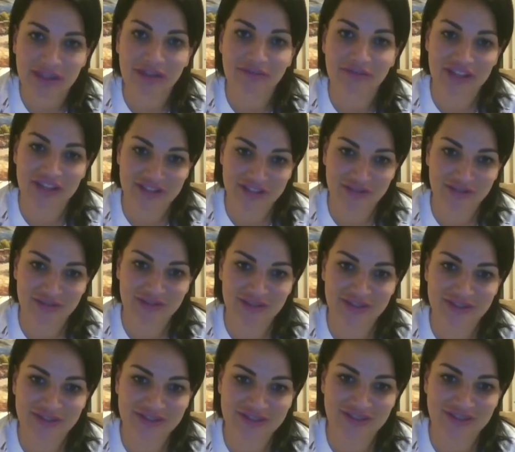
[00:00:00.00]
I told
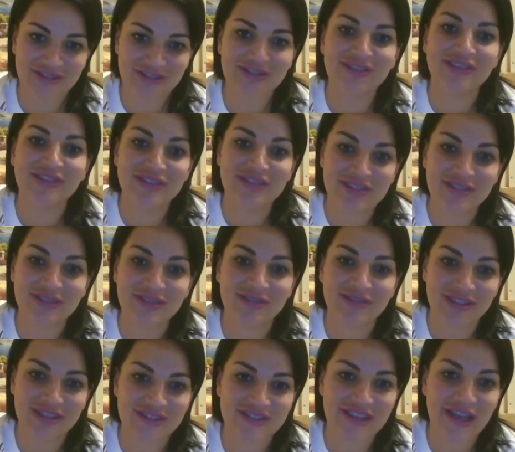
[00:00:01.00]
this to do
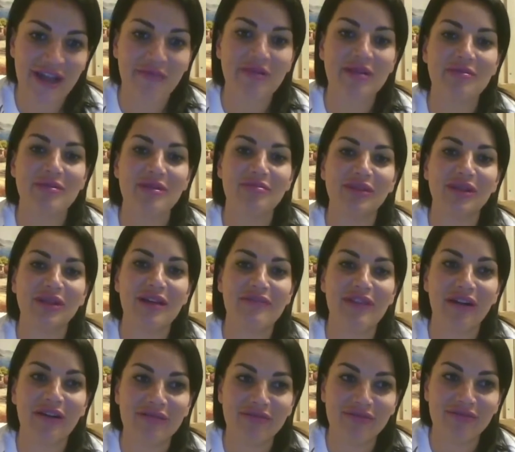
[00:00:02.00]
this? How many people have
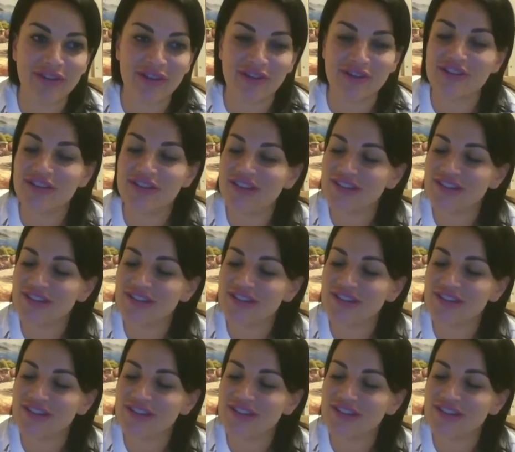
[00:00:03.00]
I referred?